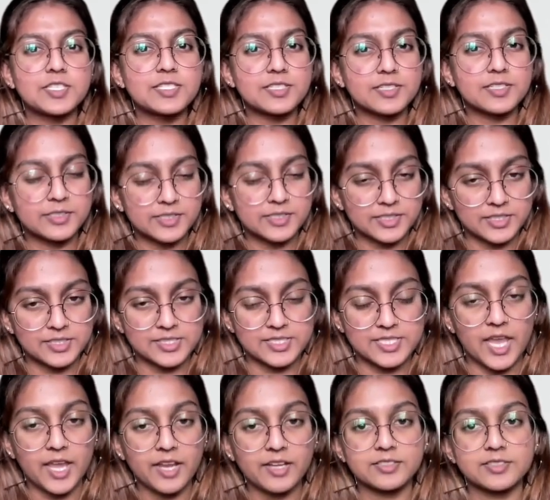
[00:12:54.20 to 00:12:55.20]
physical
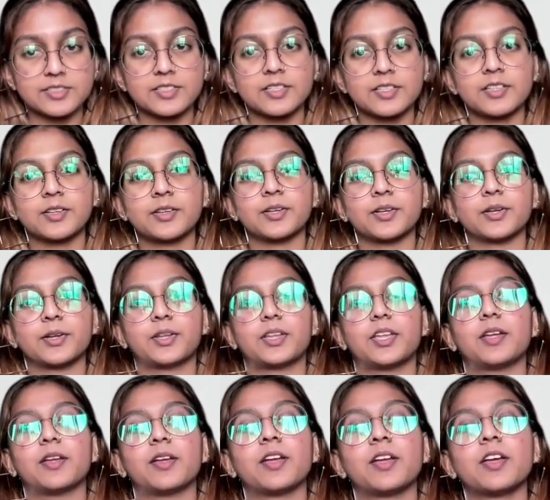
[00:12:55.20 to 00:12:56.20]
contact.
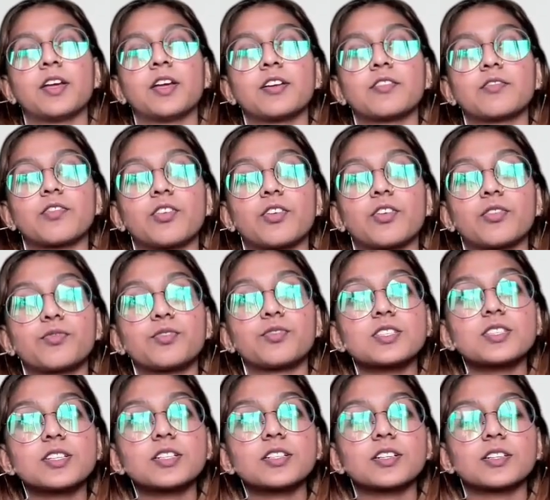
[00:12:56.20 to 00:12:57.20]
Okay, for
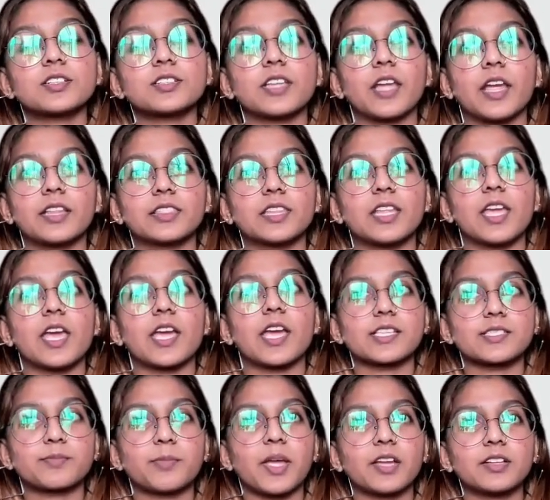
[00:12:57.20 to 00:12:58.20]
physical contact, they
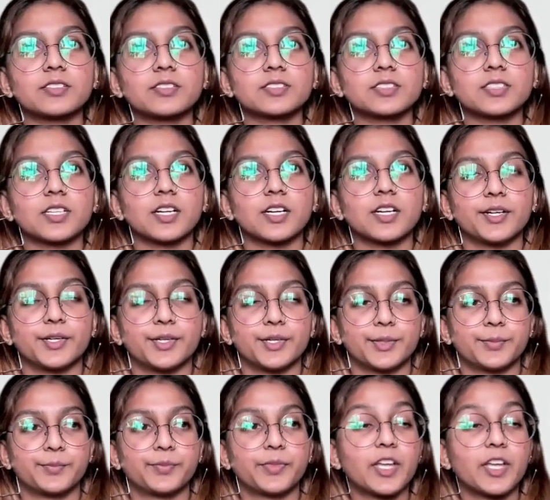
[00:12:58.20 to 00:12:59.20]
expect
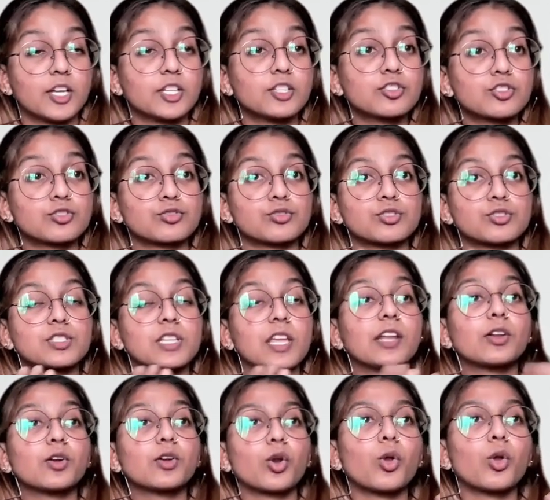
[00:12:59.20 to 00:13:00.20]
us to
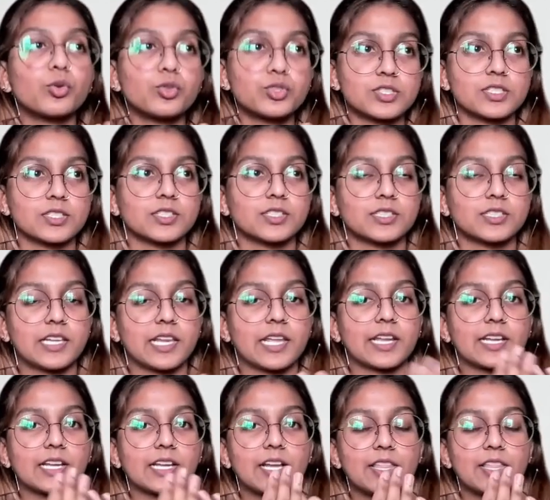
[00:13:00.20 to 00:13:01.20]
stand closer.
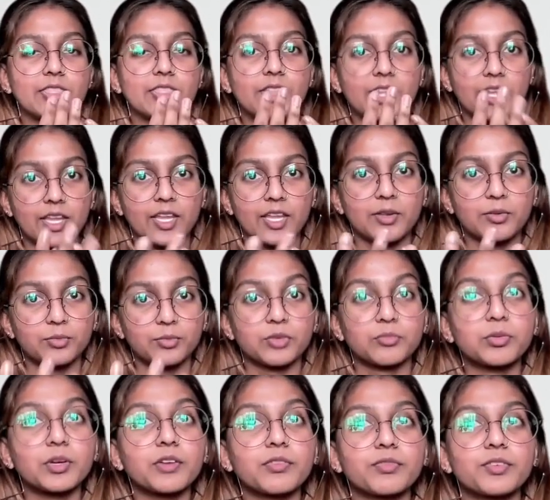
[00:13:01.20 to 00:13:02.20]
Like they
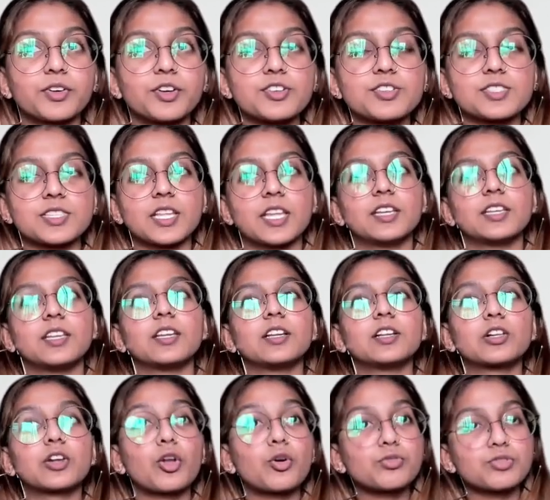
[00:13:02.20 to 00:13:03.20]
would prefer standing
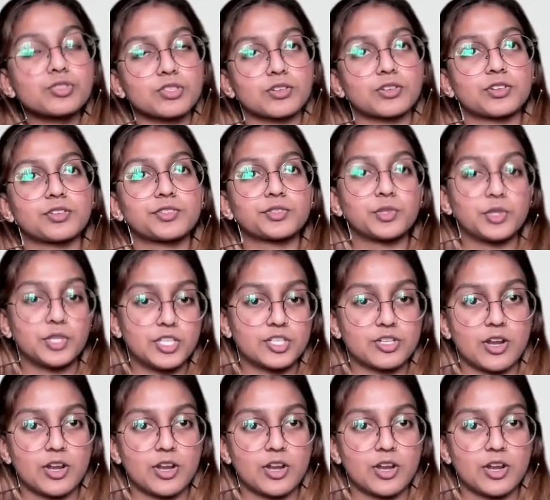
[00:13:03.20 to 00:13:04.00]
closer to